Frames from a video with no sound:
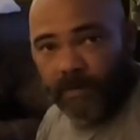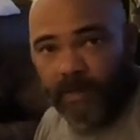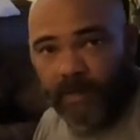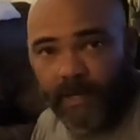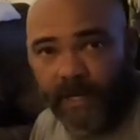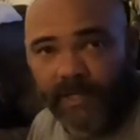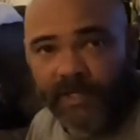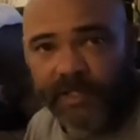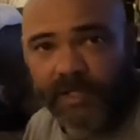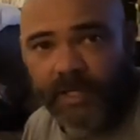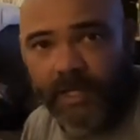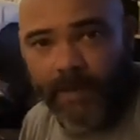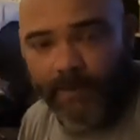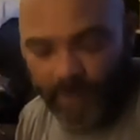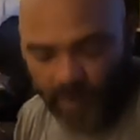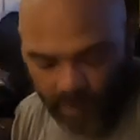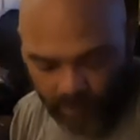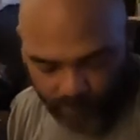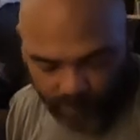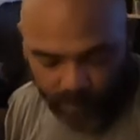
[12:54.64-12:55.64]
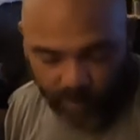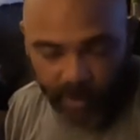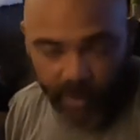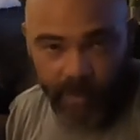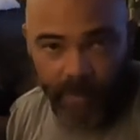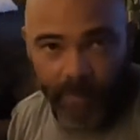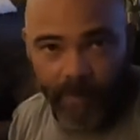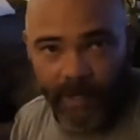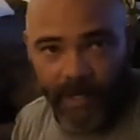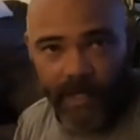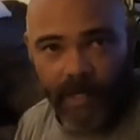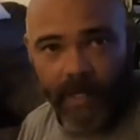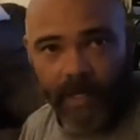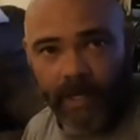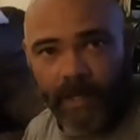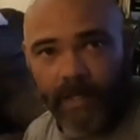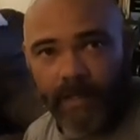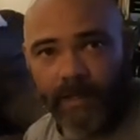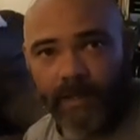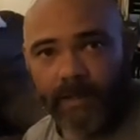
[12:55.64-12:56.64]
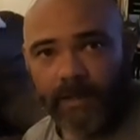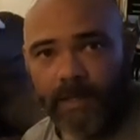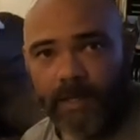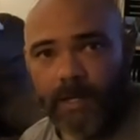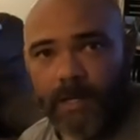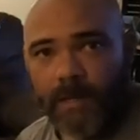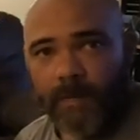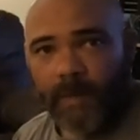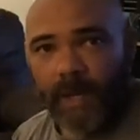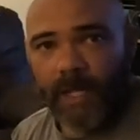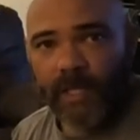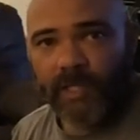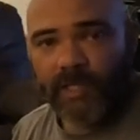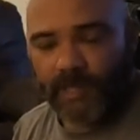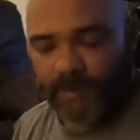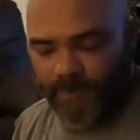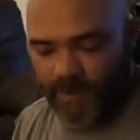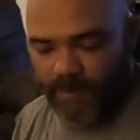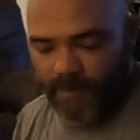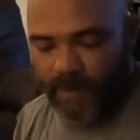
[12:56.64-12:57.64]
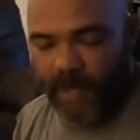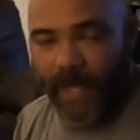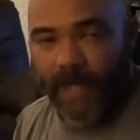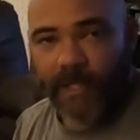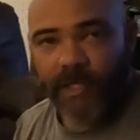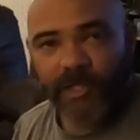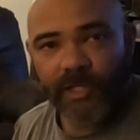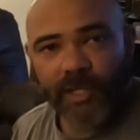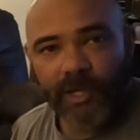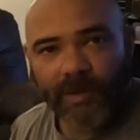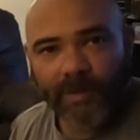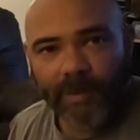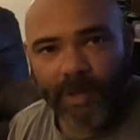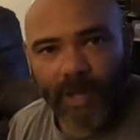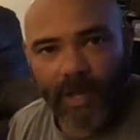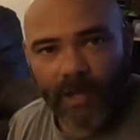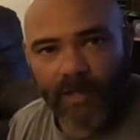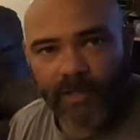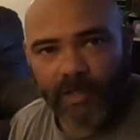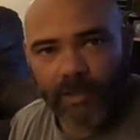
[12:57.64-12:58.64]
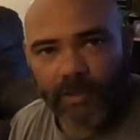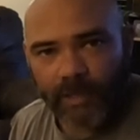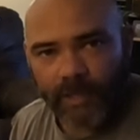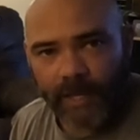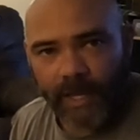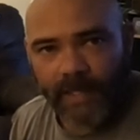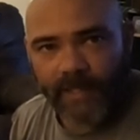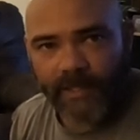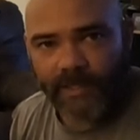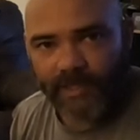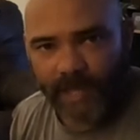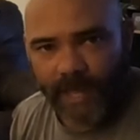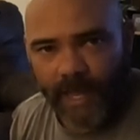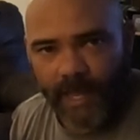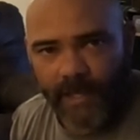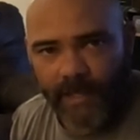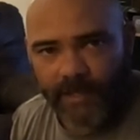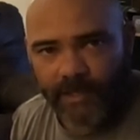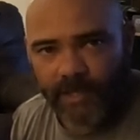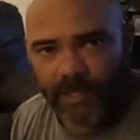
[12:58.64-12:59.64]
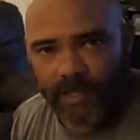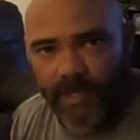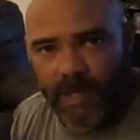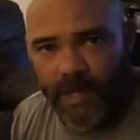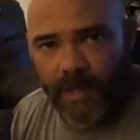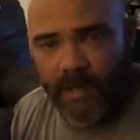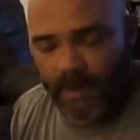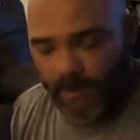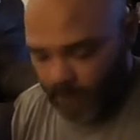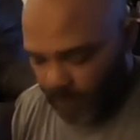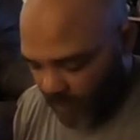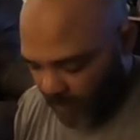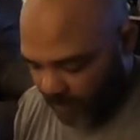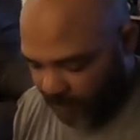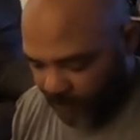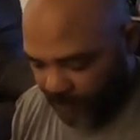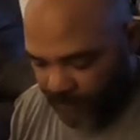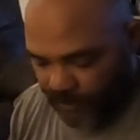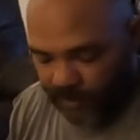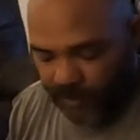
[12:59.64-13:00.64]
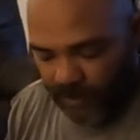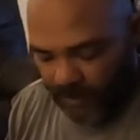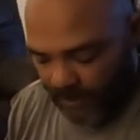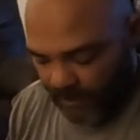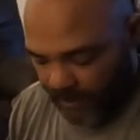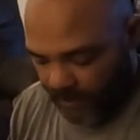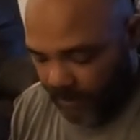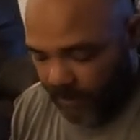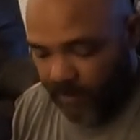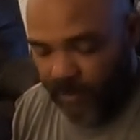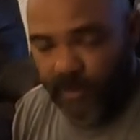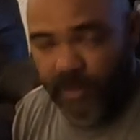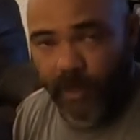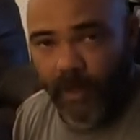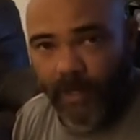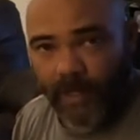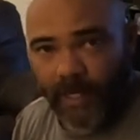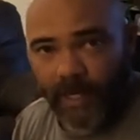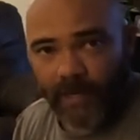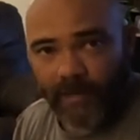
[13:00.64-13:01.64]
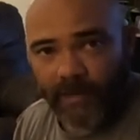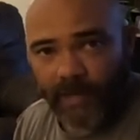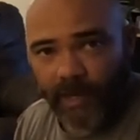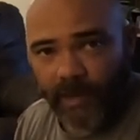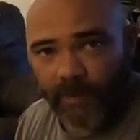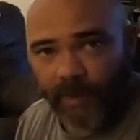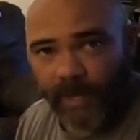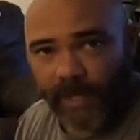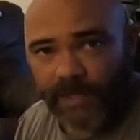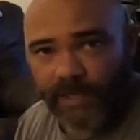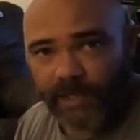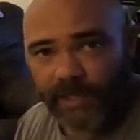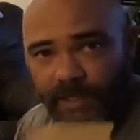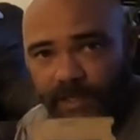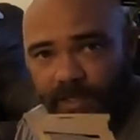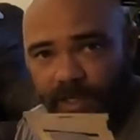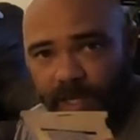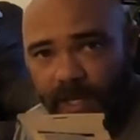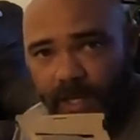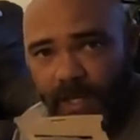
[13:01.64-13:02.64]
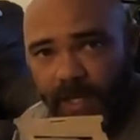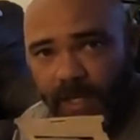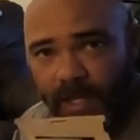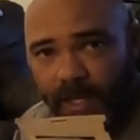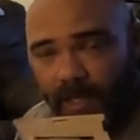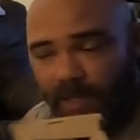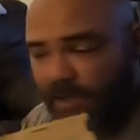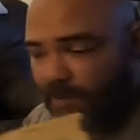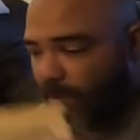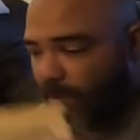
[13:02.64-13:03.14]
The next thing I'm gonna put in my sleeping bag is gonna be also the next day's breakfast. So I got a thing of raisins and